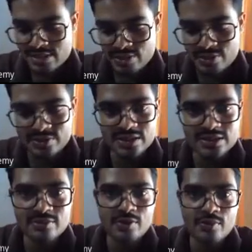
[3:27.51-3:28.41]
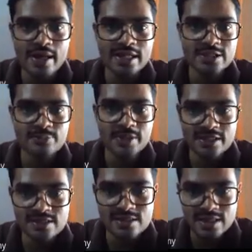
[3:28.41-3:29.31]
So this is our wide
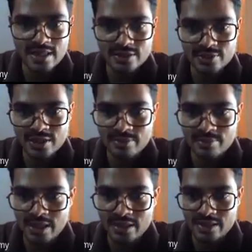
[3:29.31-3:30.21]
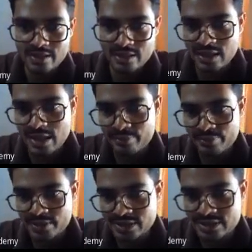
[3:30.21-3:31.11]
experience. And today my uh,
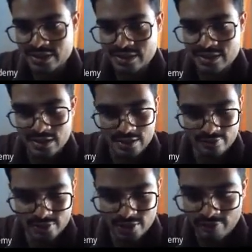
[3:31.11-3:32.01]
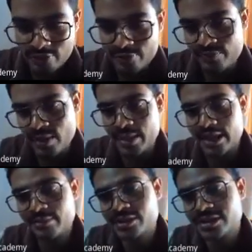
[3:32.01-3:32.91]
I'm presenting in front of you.
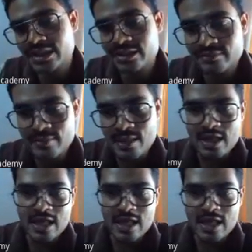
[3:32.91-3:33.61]
My name is Kiran,